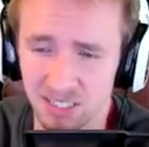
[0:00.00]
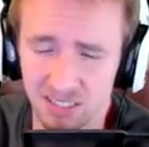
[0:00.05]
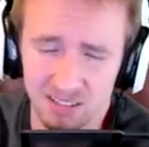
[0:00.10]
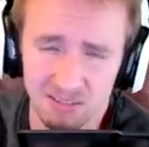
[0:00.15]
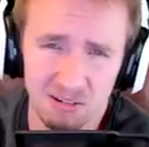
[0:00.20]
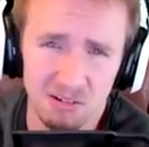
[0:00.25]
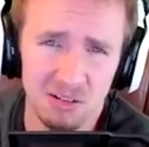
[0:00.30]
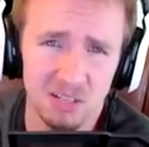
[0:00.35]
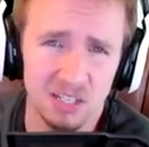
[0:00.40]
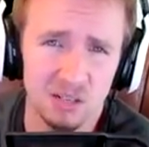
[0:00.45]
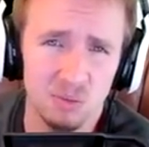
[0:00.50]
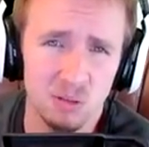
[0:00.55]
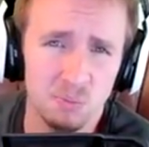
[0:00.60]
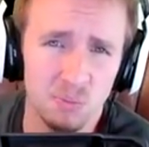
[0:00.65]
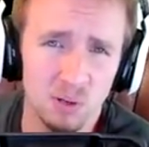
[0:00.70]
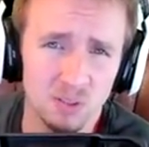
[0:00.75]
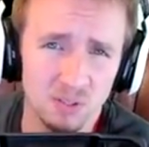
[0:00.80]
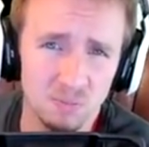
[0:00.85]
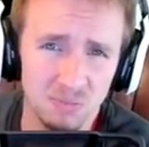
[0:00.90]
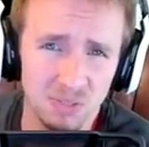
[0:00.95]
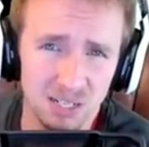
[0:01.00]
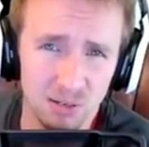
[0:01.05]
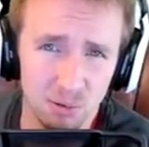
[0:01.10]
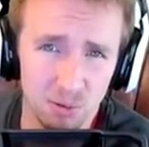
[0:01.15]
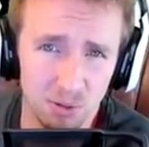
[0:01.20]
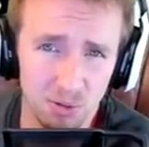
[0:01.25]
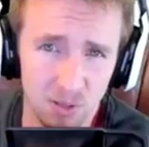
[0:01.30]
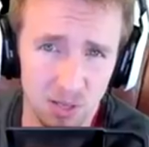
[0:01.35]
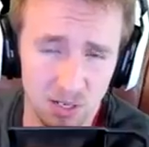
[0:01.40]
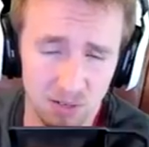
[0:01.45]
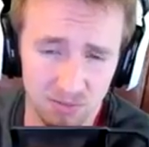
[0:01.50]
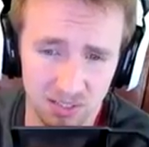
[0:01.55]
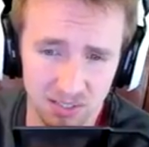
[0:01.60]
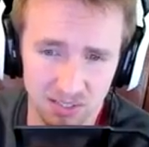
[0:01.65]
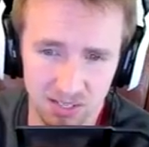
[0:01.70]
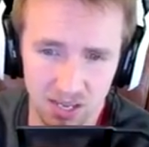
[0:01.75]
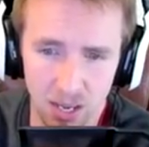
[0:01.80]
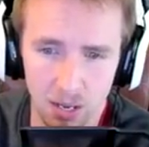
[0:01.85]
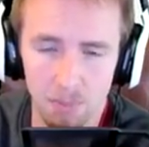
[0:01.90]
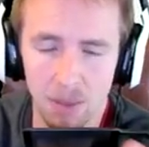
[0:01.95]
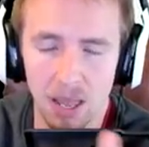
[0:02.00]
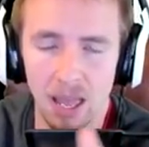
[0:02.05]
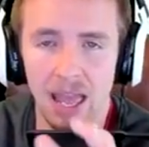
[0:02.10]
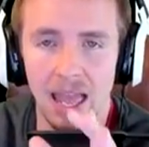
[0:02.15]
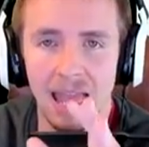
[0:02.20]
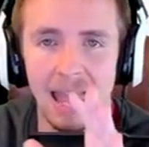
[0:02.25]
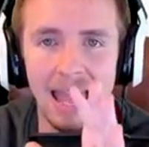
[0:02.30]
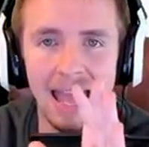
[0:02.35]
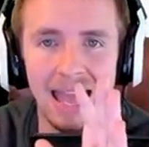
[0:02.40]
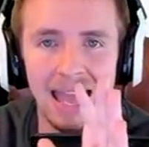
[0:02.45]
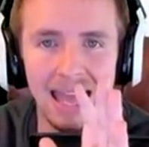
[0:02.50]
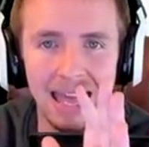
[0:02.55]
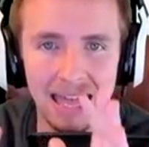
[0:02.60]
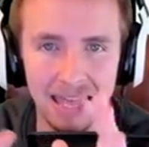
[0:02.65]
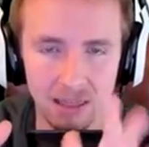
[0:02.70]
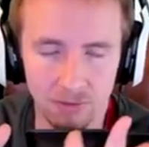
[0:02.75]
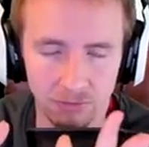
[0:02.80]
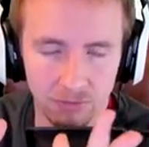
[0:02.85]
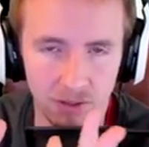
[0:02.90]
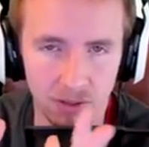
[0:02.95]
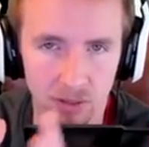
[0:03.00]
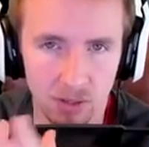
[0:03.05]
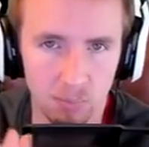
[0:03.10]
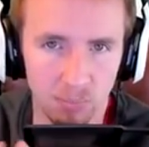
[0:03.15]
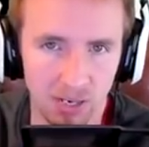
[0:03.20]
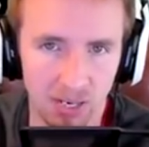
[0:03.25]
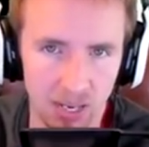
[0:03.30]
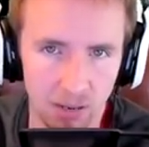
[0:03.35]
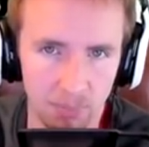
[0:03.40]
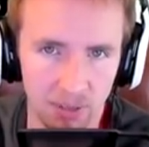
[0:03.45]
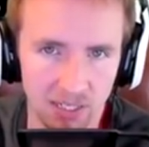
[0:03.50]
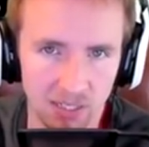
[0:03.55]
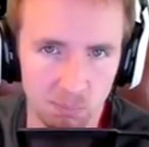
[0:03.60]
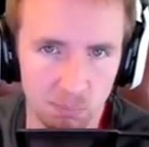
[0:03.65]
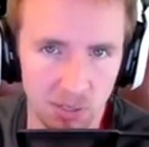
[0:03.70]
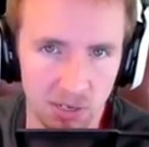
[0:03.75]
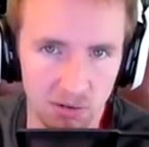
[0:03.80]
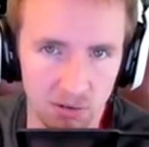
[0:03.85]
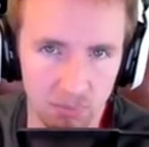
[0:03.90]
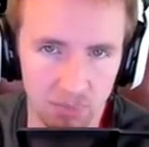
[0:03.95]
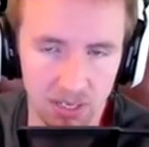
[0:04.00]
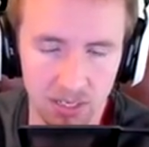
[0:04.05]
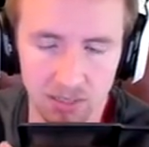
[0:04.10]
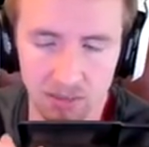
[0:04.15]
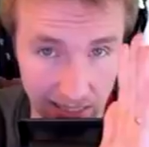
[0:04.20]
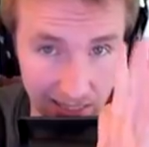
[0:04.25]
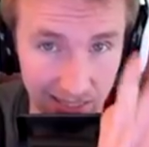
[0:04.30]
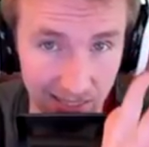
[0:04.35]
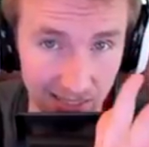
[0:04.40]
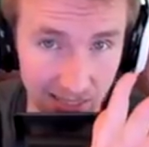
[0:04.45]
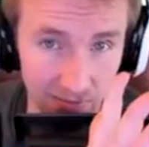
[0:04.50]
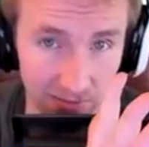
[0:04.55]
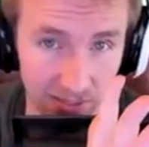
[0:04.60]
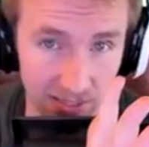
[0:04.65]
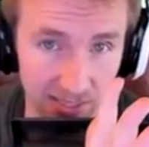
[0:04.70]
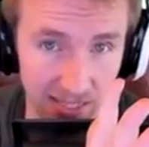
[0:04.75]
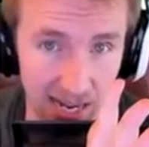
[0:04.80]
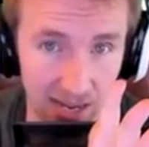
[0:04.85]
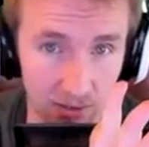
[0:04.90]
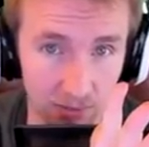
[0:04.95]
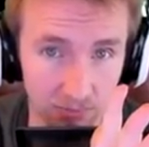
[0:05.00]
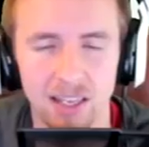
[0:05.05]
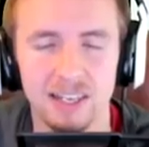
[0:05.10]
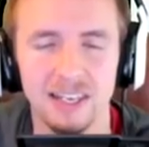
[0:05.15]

You're only going to be bottom tier a third of the time if the player base pyramid is evened out.